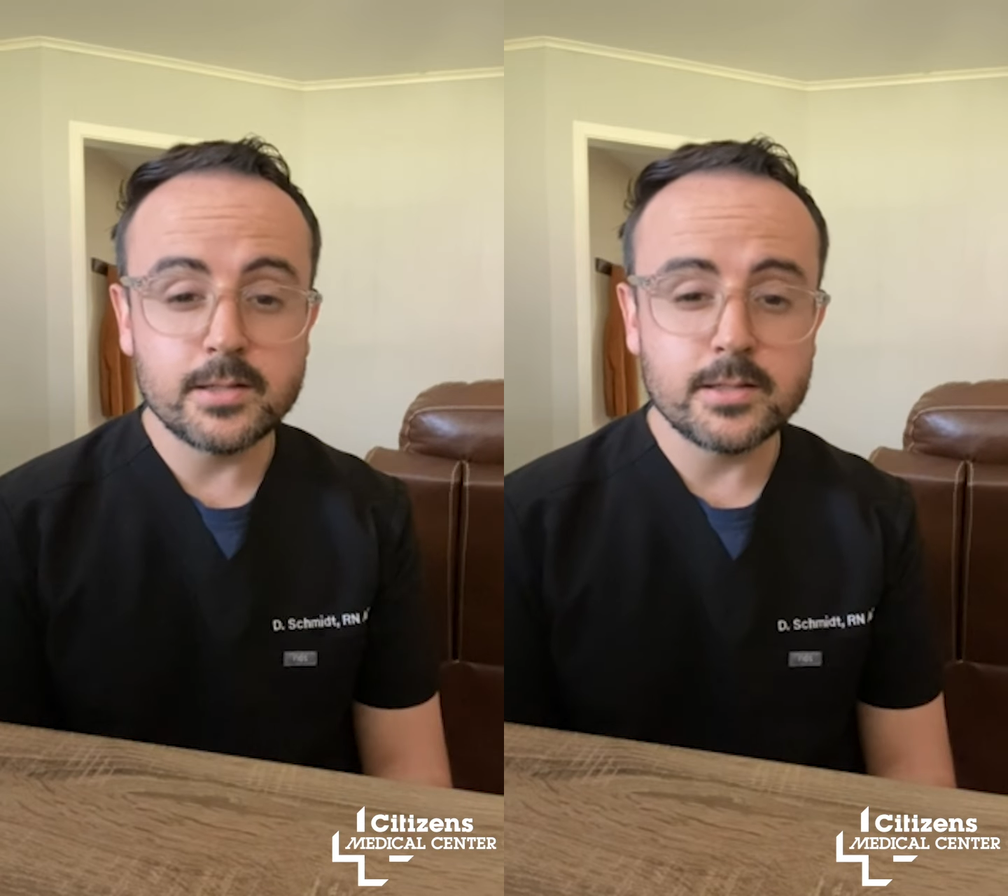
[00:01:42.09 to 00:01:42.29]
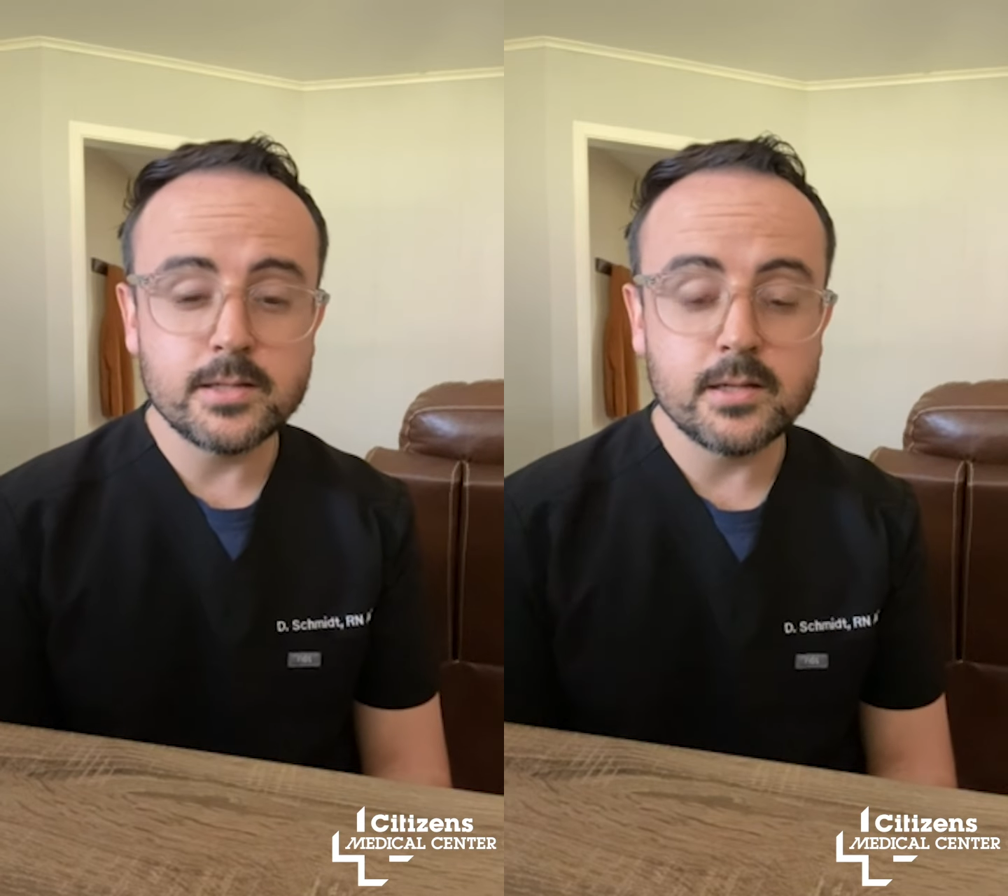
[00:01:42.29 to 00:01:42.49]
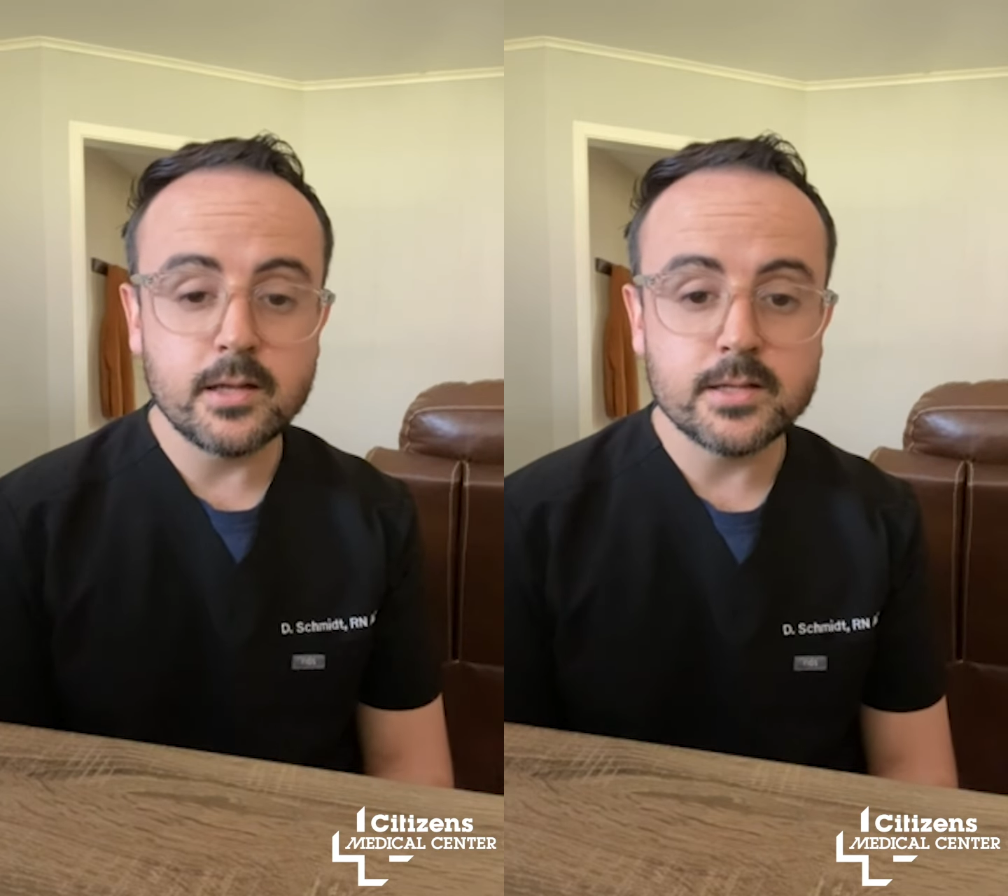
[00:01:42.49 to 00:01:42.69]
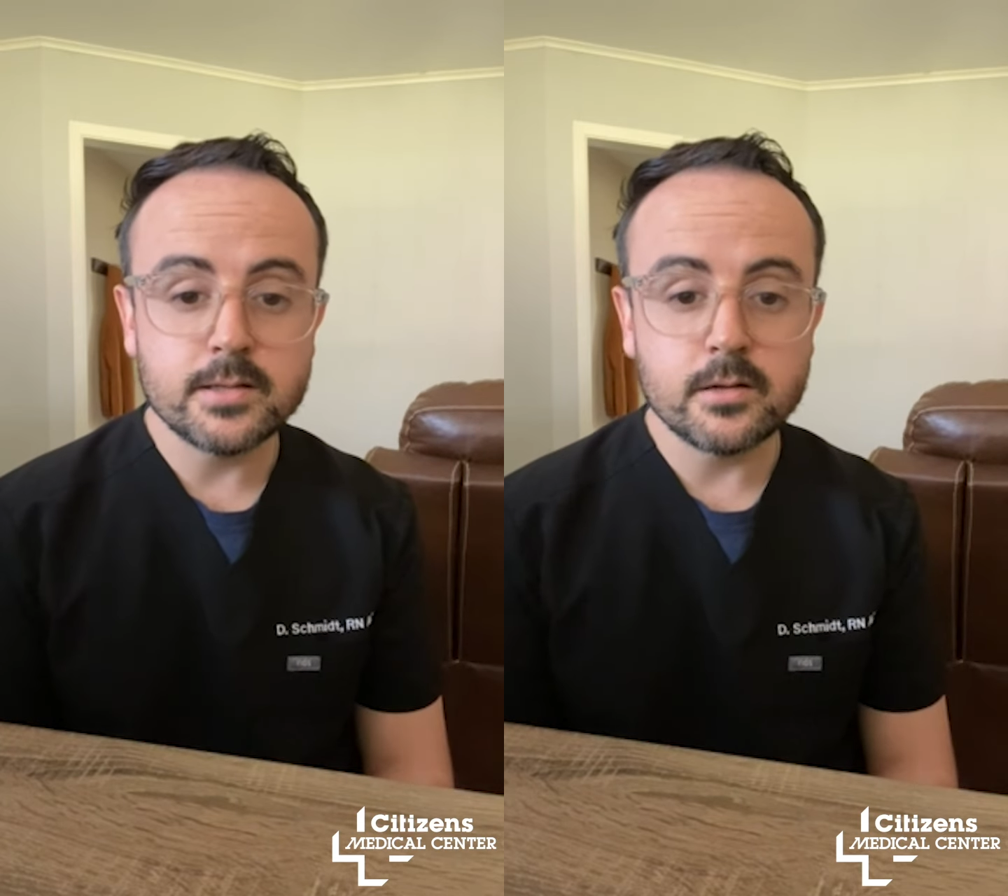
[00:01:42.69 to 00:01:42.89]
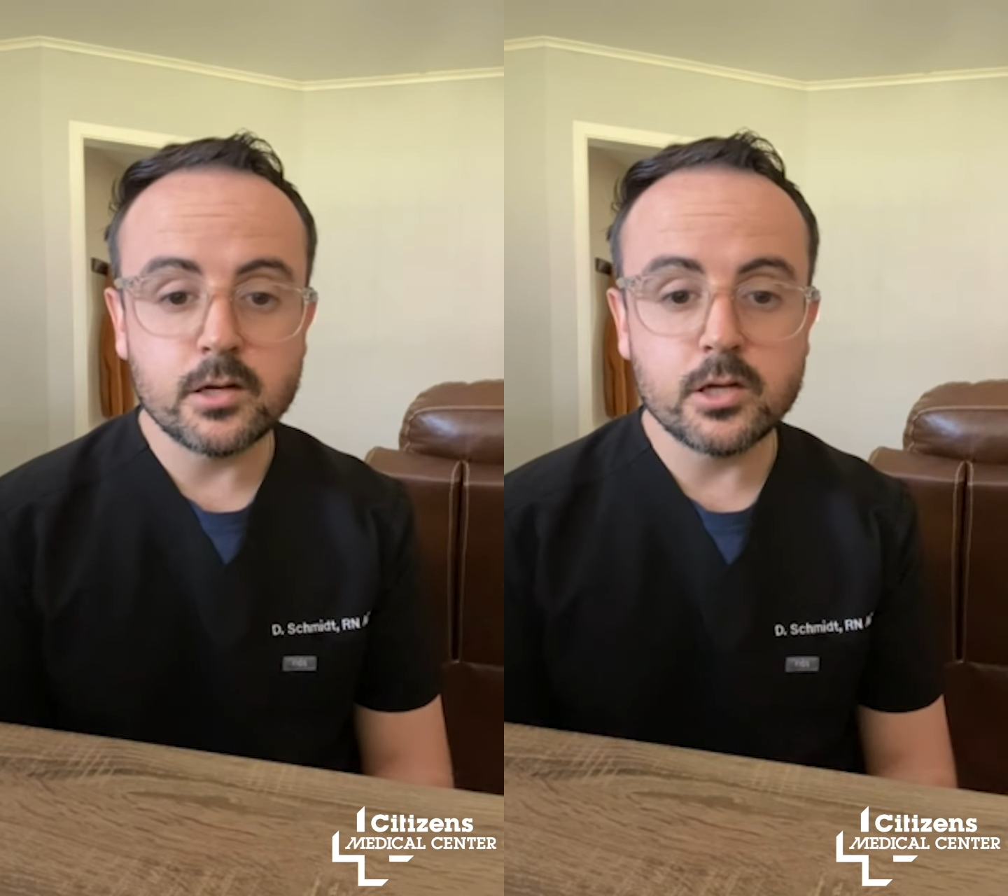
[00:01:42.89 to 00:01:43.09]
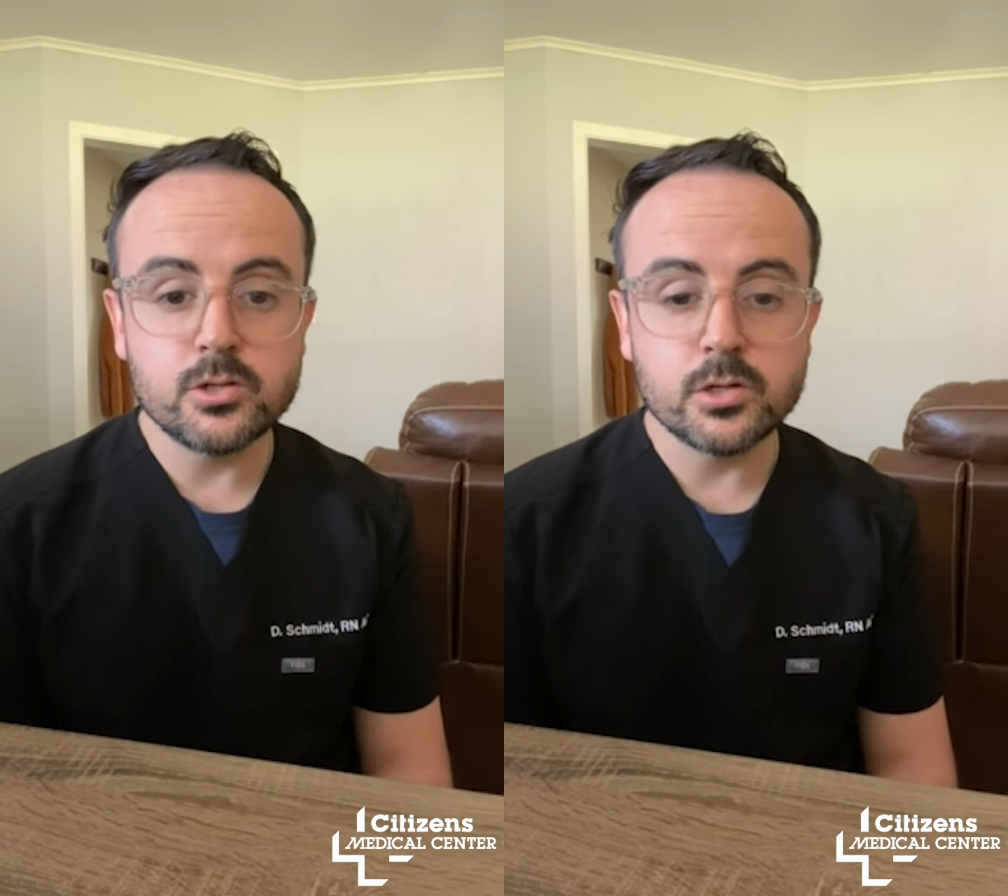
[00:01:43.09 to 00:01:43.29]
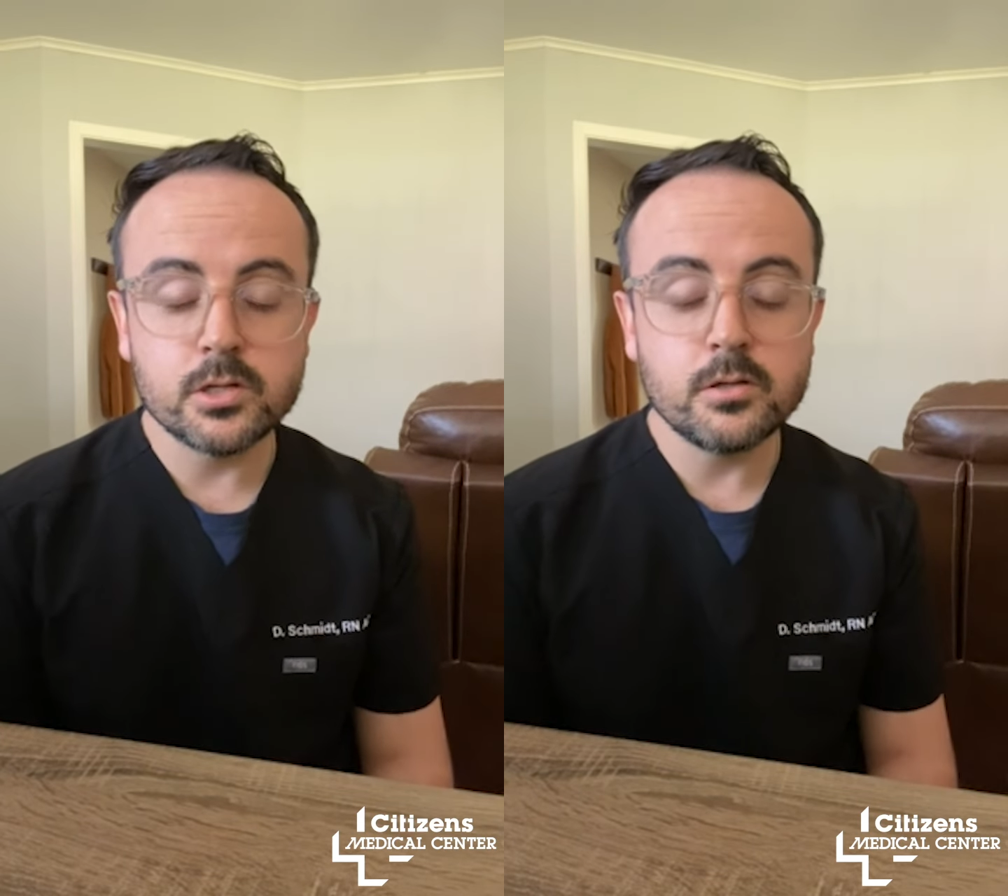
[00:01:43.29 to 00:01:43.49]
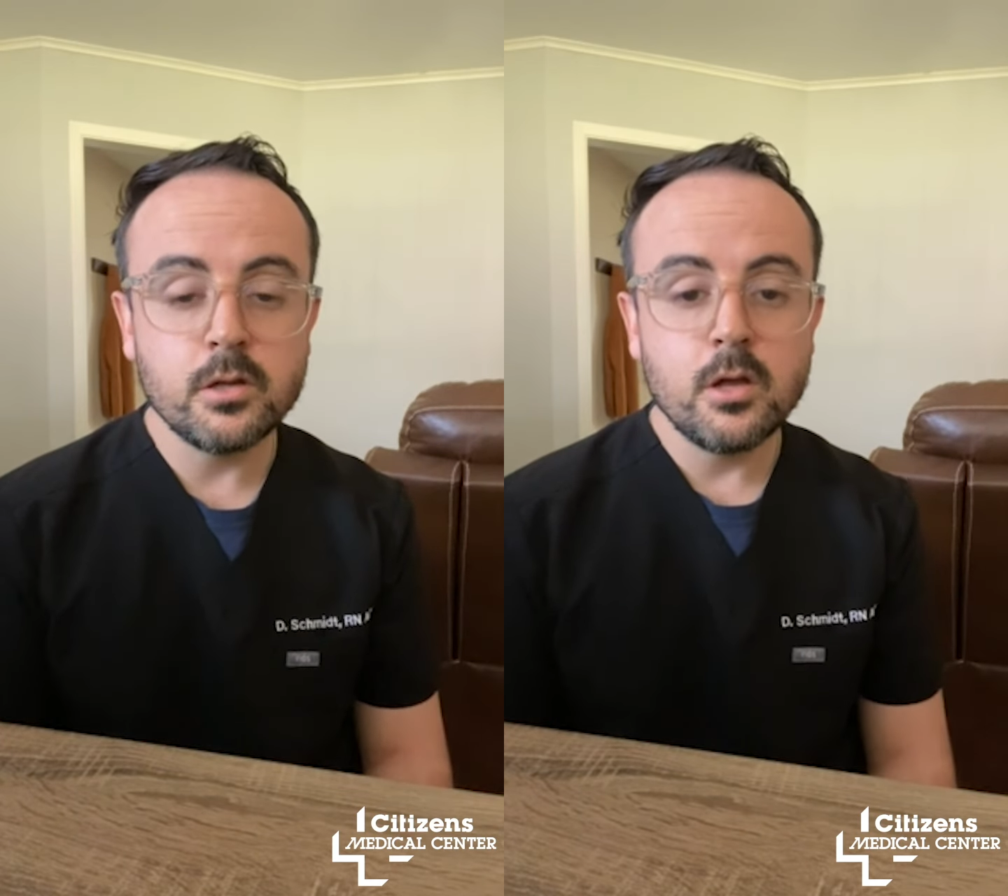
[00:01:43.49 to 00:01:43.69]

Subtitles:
to see less than 100.